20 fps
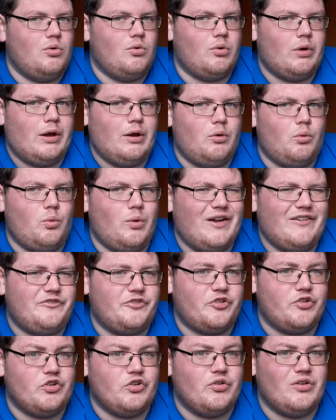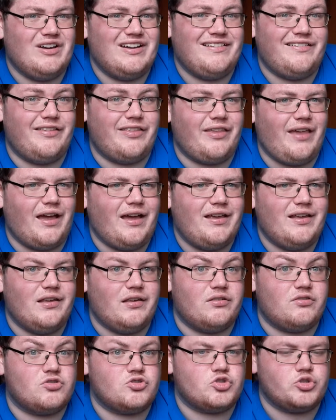uh, whether that
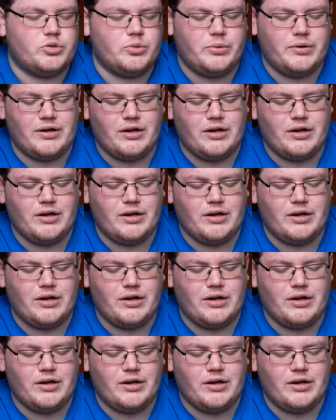is true or